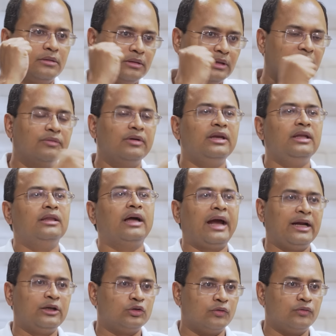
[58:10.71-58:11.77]
given in the
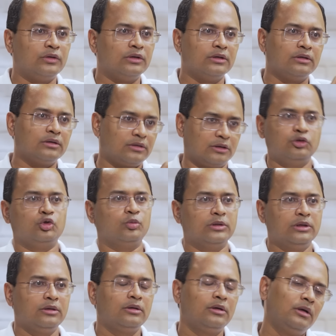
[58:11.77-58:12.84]
hands of the
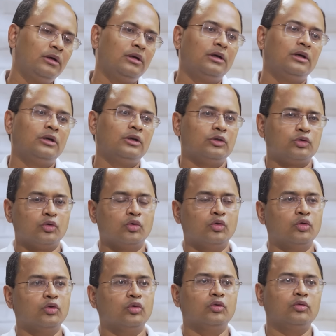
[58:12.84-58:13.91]
consumer.
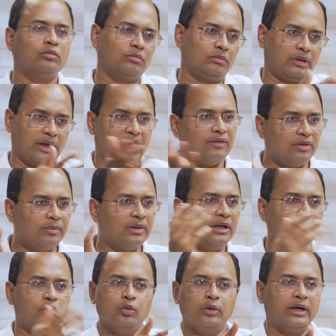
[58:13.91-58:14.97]
So everybody,
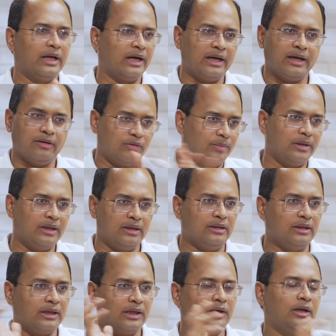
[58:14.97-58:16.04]
you and I, everybody in
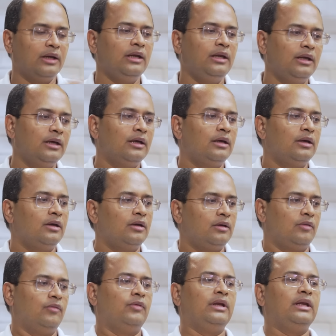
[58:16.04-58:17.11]
the country
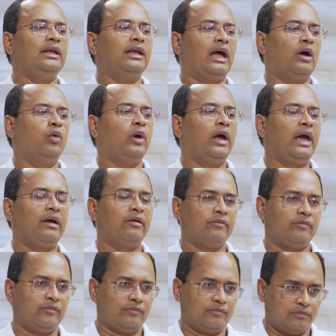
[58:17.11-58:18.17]
will now
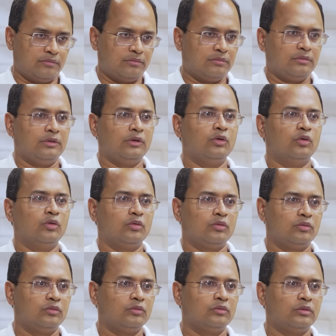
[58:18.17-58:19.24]
have,
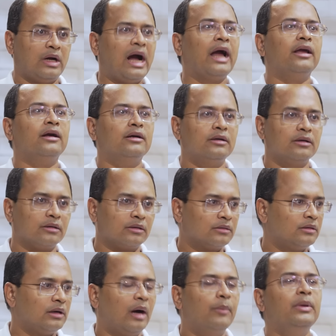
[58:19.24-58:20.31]
higher
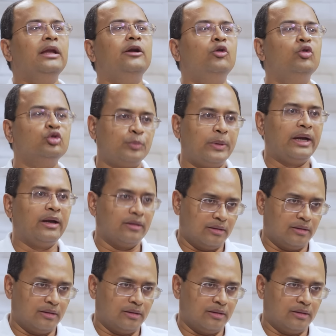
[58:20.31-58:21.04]
ability to spend.